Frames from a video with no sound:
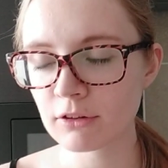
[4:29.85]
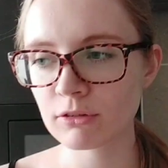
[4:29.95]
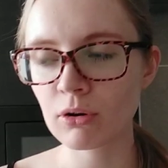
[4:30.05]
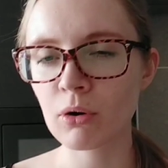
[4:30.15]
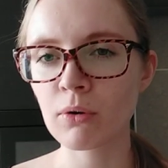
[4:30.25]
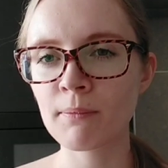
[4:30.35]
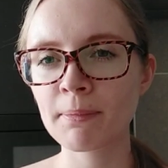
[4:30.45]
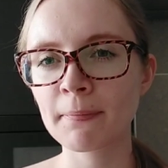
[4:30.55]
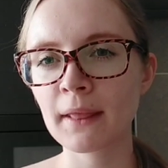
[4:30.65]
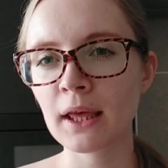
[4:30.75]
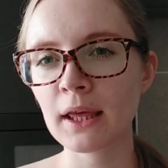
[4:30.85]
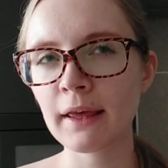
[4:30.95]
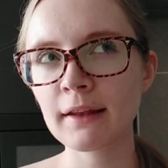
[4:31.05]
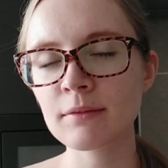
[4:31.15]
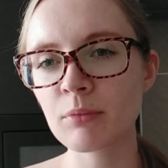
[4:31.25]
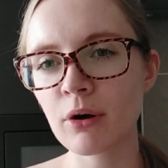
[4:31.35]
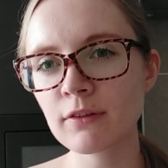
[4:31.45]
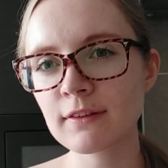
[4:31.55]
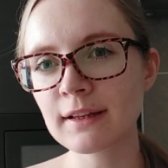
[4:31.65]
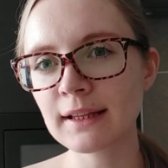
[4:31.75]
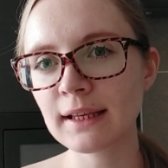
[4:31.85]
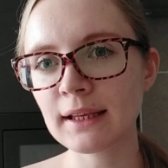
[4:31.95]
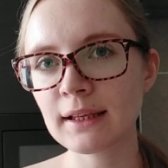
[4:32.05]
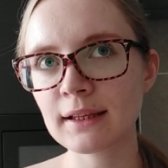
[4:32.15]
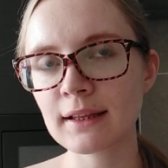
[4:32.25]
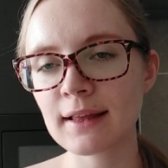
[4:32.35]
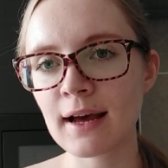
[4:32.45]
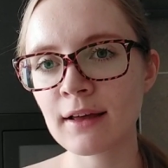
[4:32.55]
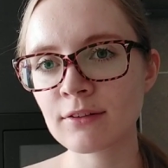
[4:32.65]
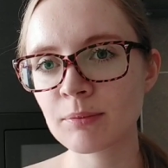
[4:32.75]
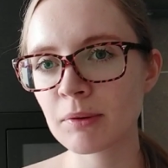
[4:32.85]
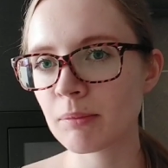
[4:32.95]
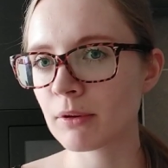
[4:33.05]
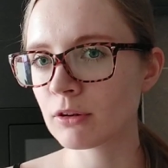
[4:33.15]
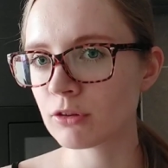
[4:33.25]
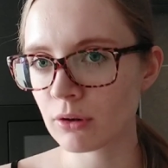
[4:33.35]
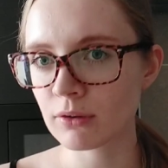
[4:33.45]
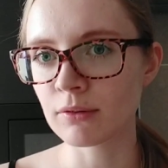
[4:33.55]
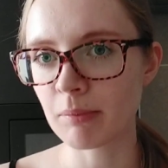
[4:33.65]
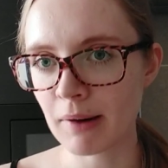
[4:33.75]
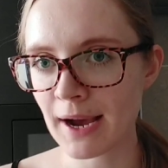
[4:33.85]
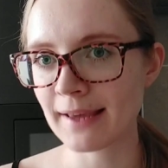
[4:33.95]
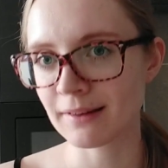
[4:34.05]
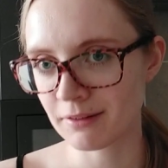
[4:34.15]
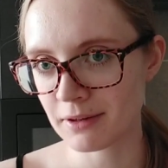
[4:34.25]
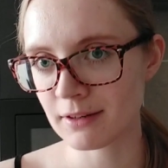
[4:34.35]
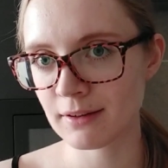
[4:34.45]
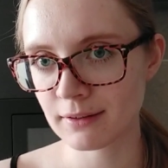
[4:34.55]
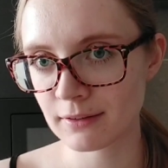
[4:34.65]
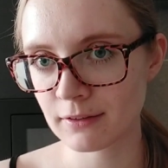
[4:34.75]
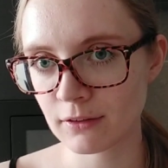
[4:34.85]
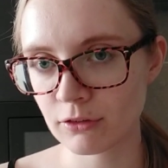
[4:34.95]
So it mostly that people don't buy ingredients.